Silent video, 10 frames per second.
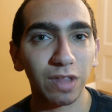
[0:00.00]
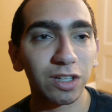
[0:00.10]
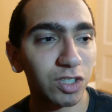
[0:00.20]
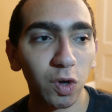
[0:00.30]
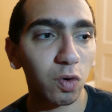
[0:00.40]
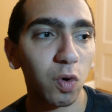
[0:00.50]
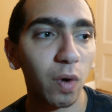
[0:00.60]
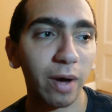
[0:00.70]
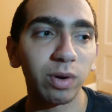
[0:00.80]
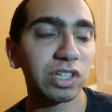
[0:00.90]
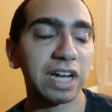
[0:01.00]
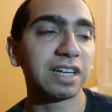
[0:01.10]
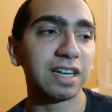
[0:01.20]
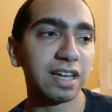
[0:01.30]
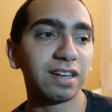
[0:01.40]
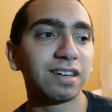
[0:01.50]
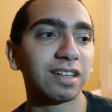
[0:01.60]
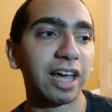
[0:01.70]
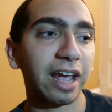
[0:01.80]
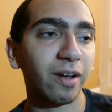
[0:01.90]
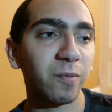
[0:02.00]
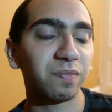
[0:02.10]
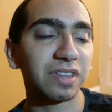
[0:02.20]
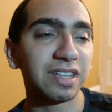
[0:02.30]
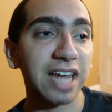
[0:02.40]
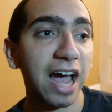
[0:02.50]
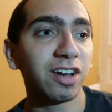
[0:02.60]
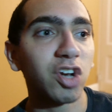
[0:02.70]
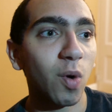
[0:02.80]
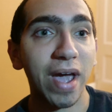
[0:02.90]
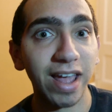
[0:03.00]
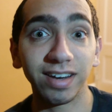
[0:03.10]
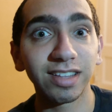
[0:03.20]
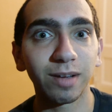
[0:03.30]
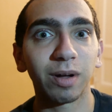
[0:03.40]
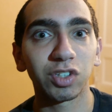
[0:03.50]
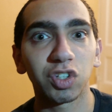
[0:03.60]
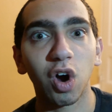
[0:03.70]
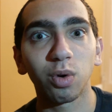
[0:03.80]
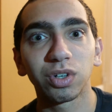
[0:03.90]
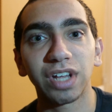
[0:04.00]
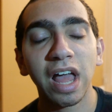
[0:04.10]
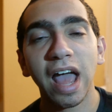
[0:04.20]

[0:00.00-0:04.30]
so cool. I wish I did like not know anything about Star Wars.